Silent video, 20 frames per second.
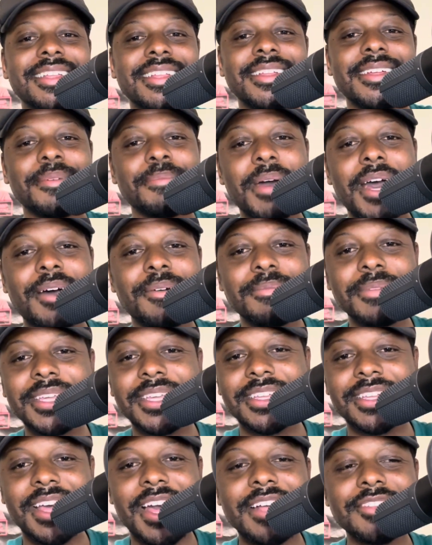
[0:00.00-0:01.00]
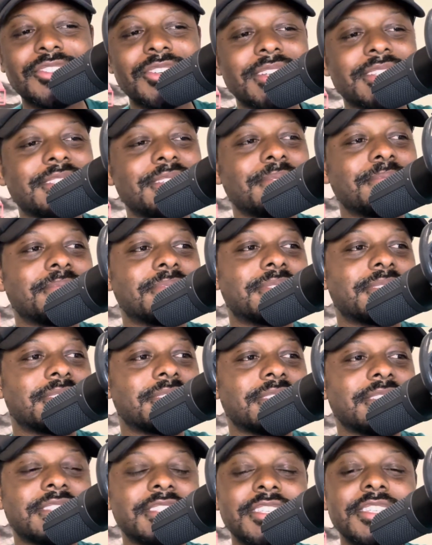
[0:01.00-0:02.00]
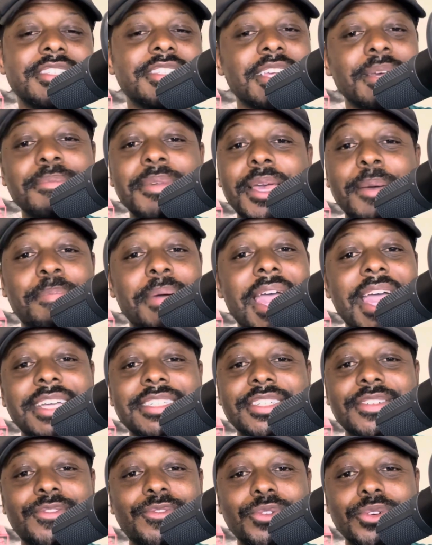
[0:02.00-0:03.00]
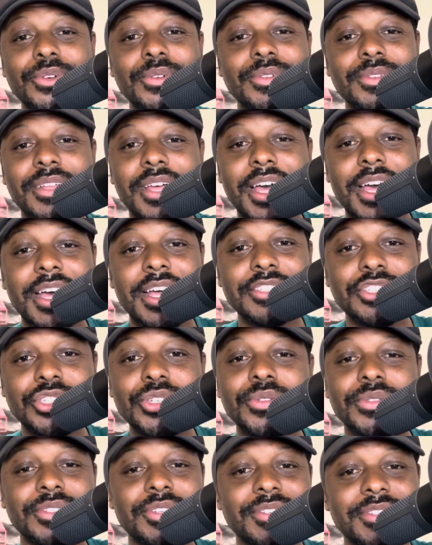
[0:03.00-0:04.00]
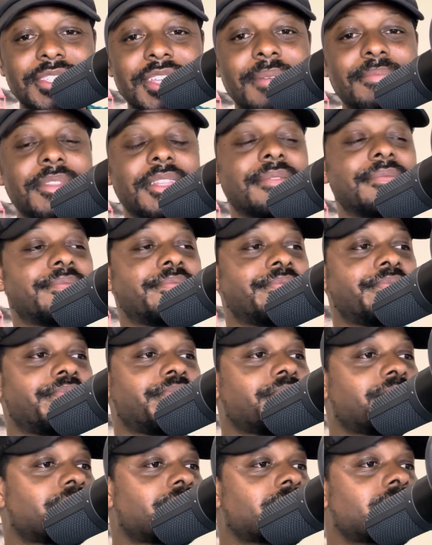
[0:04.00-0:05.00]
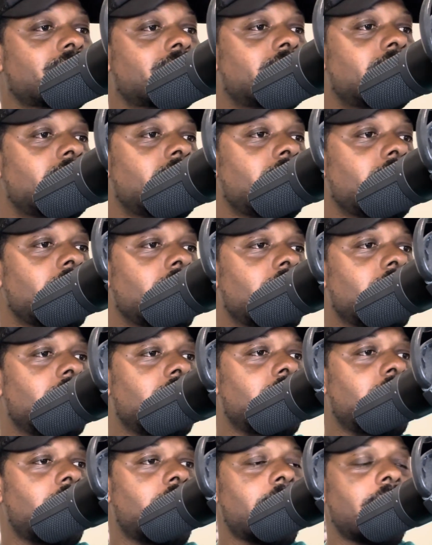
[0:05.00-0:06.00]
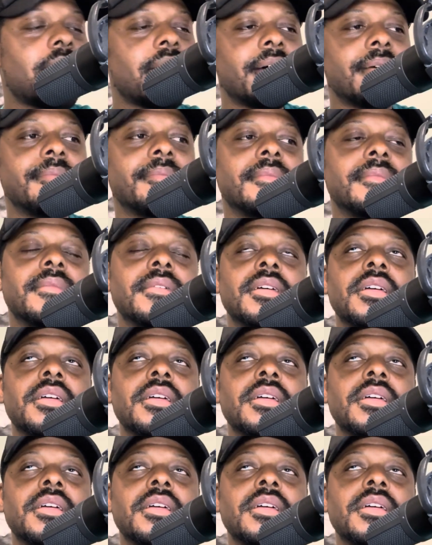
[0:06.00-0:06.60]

about me. I'll drink some, just give me a passion fruit juice or something. So